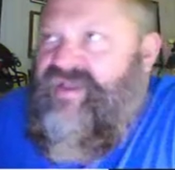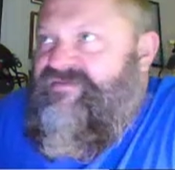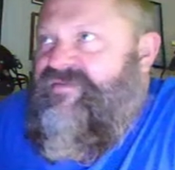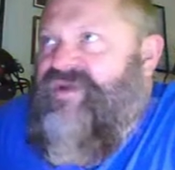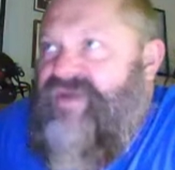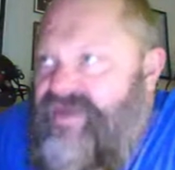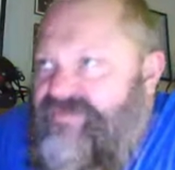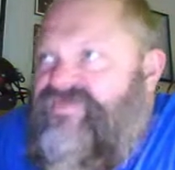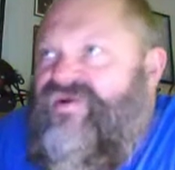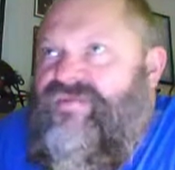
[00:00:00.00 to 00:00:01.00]
everybody
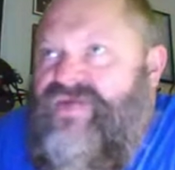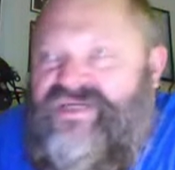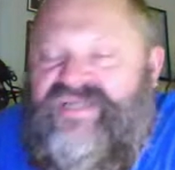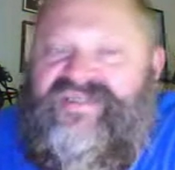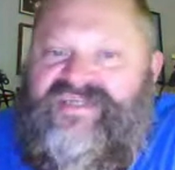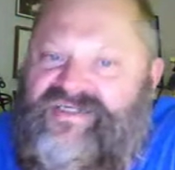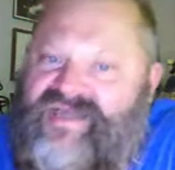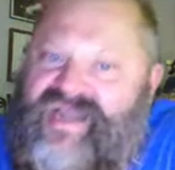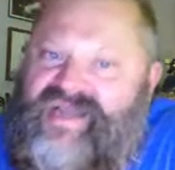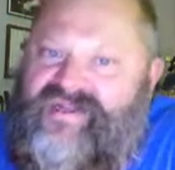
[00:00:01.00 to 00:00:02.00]
pretty much has a
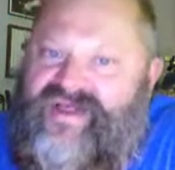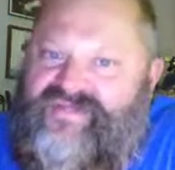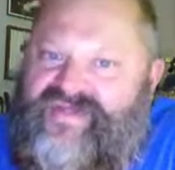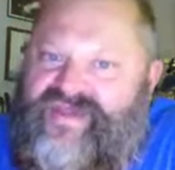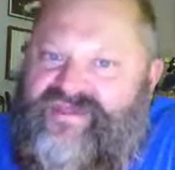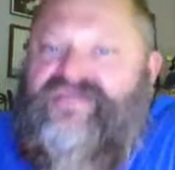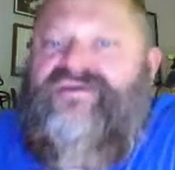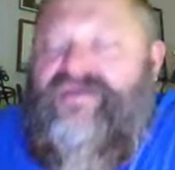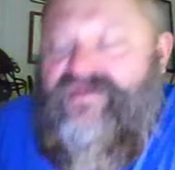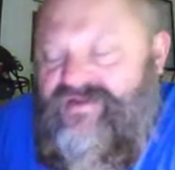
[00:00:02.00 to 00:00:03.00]
decent handle on things.
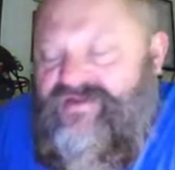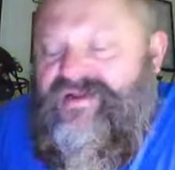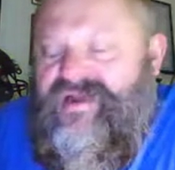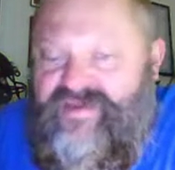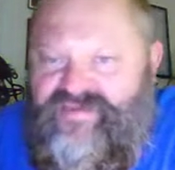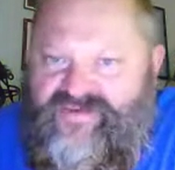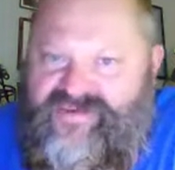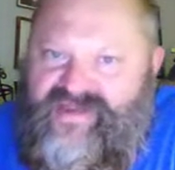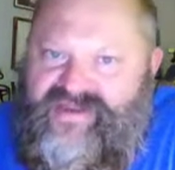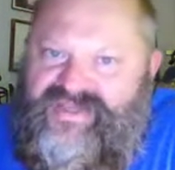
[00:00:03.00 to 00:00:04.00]
And I'll be
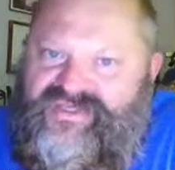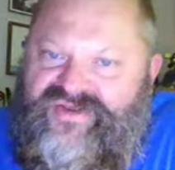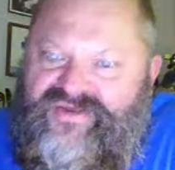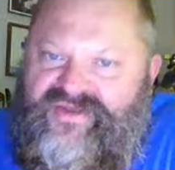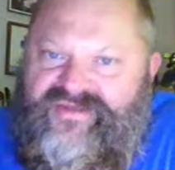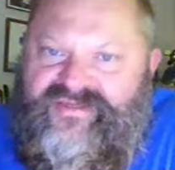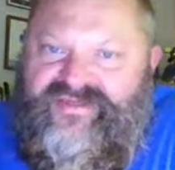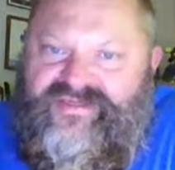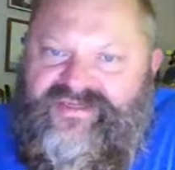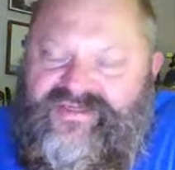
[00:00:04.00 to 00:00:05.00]
around next unit
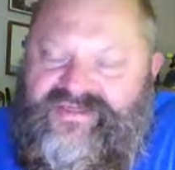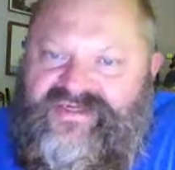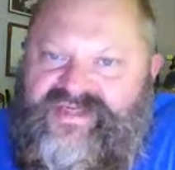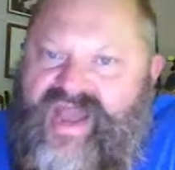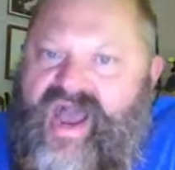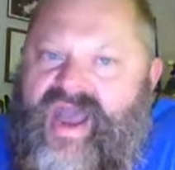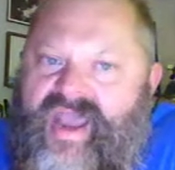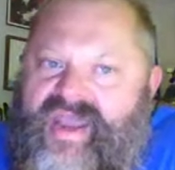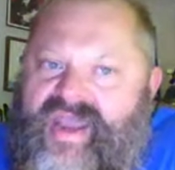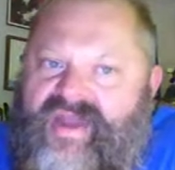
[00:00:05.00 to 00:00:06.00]
to say hi
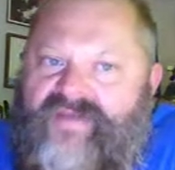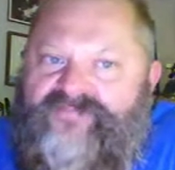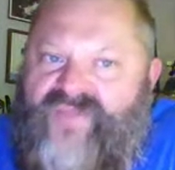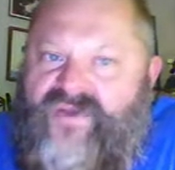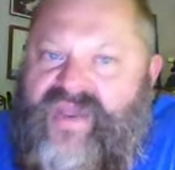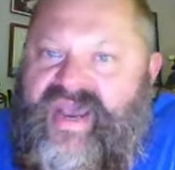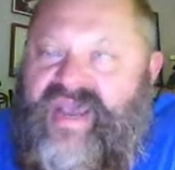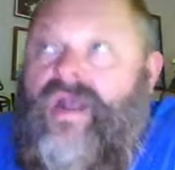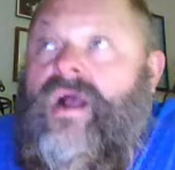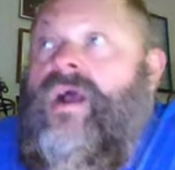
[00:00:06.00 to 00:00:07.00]
again,
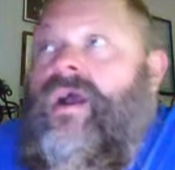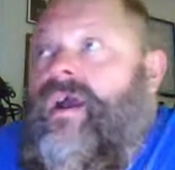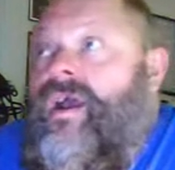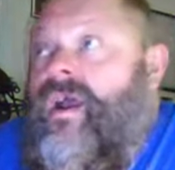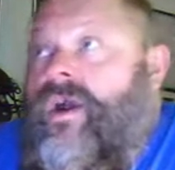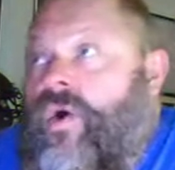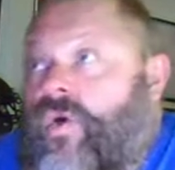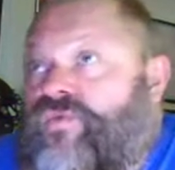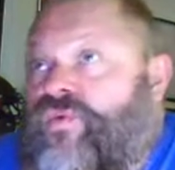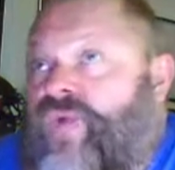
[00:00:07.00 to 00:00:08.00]
okay?
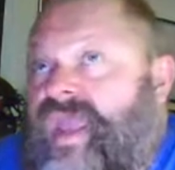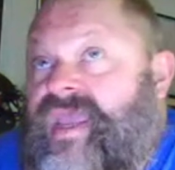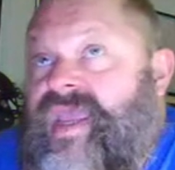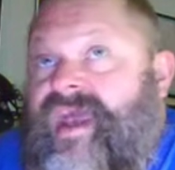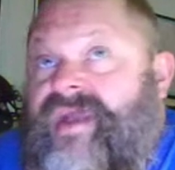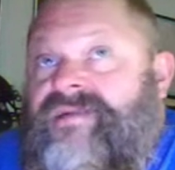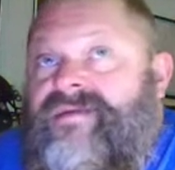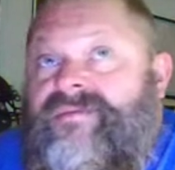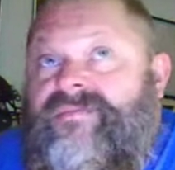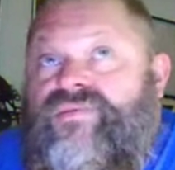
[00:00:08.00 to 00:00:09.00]
Over the weekend,
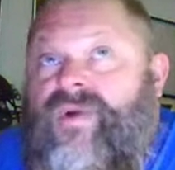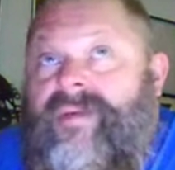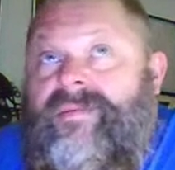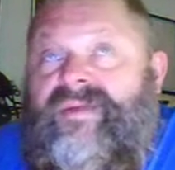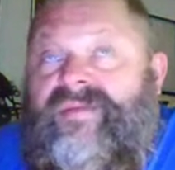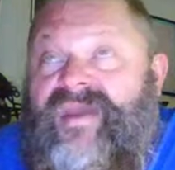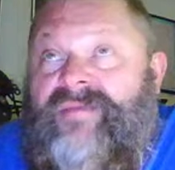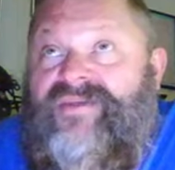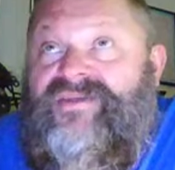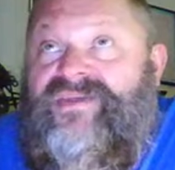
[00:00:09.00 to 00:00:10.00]
probably
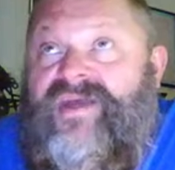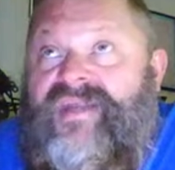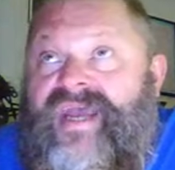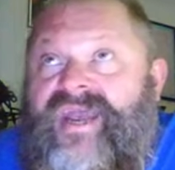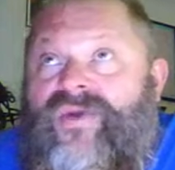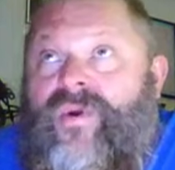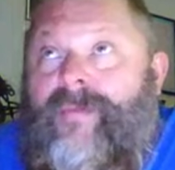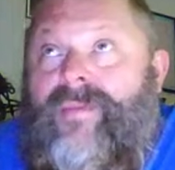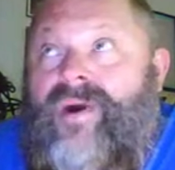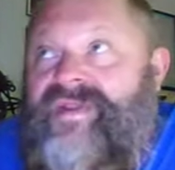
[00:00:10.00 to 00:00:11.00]
maybe Sunday or
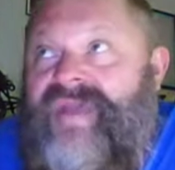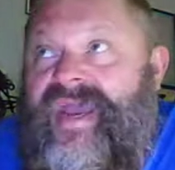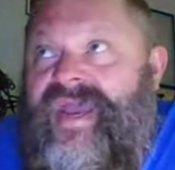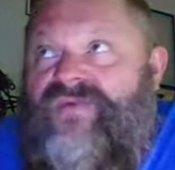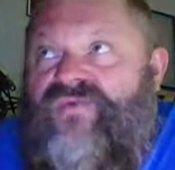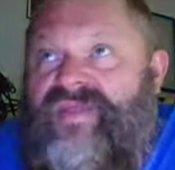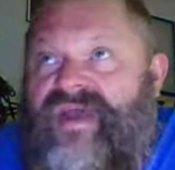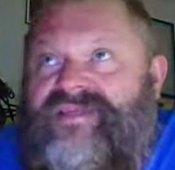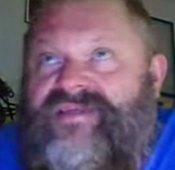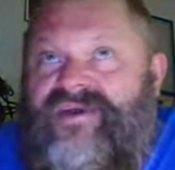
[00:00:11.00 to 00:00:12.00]
Monday when
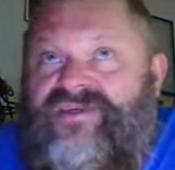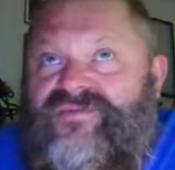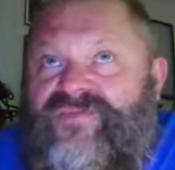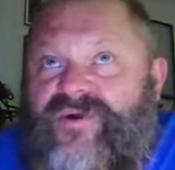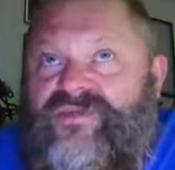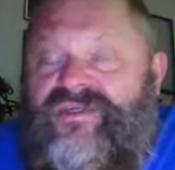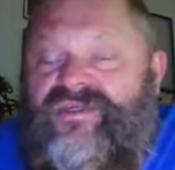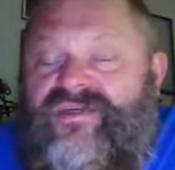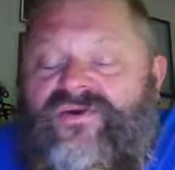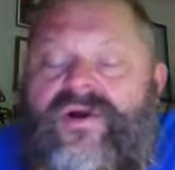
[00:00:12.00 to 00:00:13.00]
that discussion post is
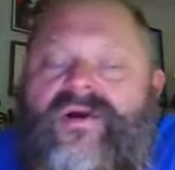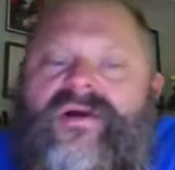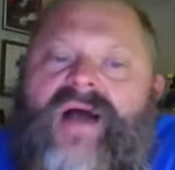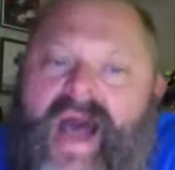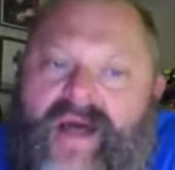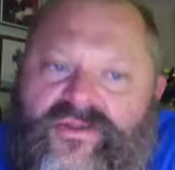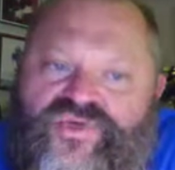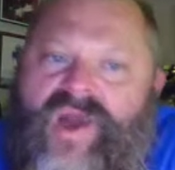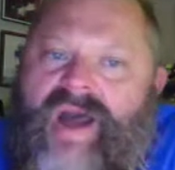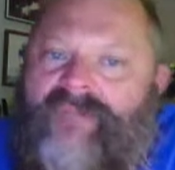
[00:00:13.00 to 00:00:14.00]
due, I'll
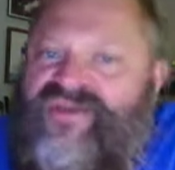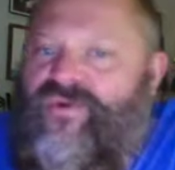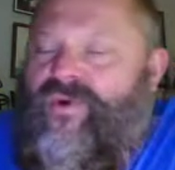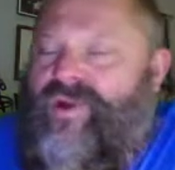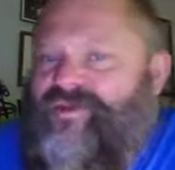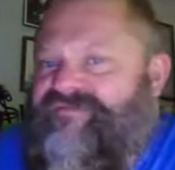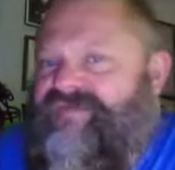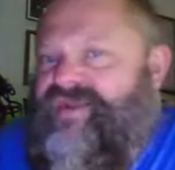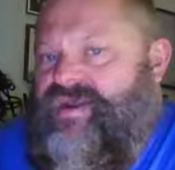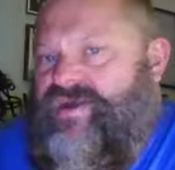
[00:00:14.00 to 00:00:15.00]
drop the Euler
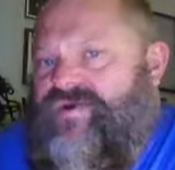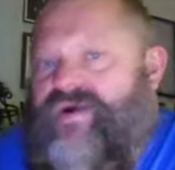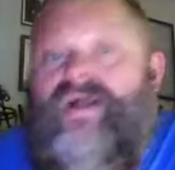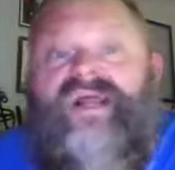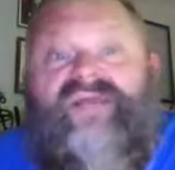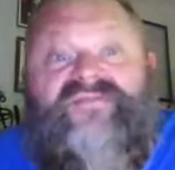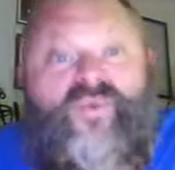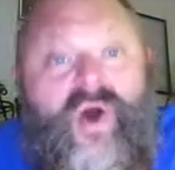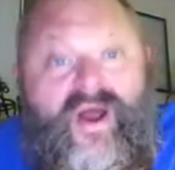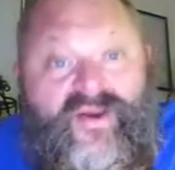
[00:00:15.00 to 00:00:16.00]
video. If you
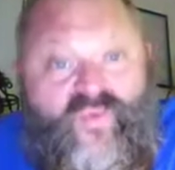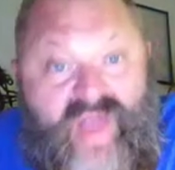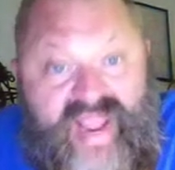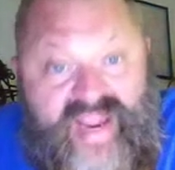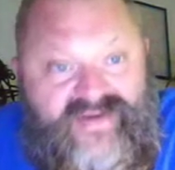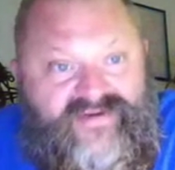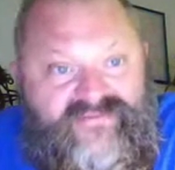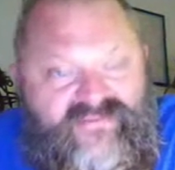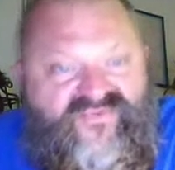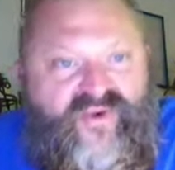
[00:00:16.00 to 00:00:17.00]
want to wait
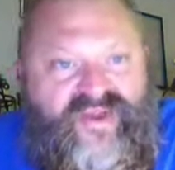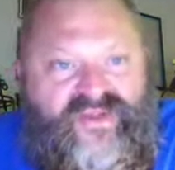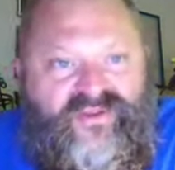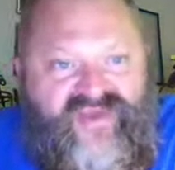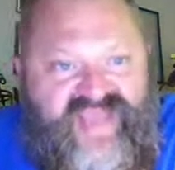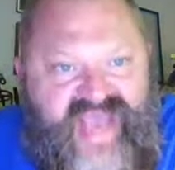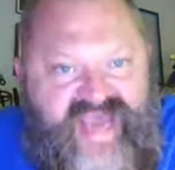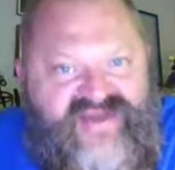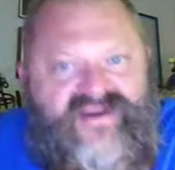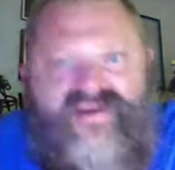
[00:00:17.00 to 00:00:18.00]
before you look at
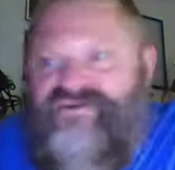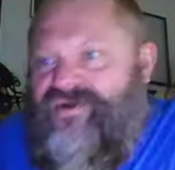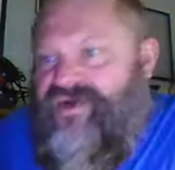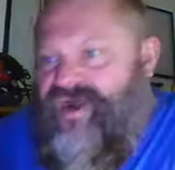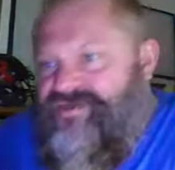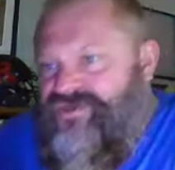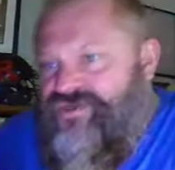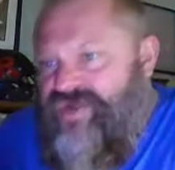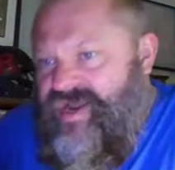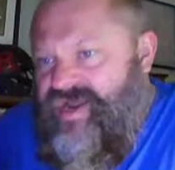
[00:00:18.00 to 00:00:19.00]
it because you're
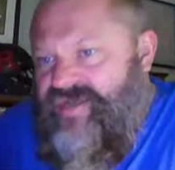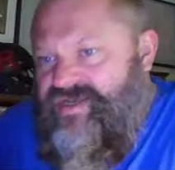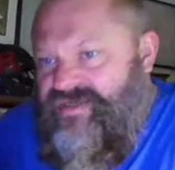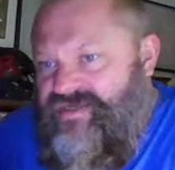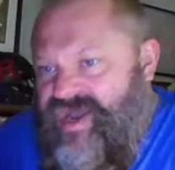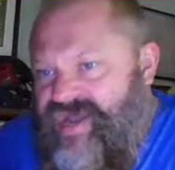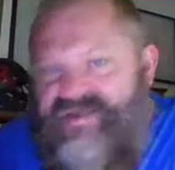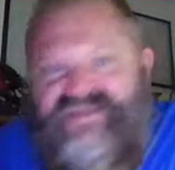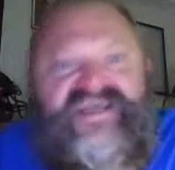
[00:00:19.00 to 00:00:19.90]
concentrated on the assignments,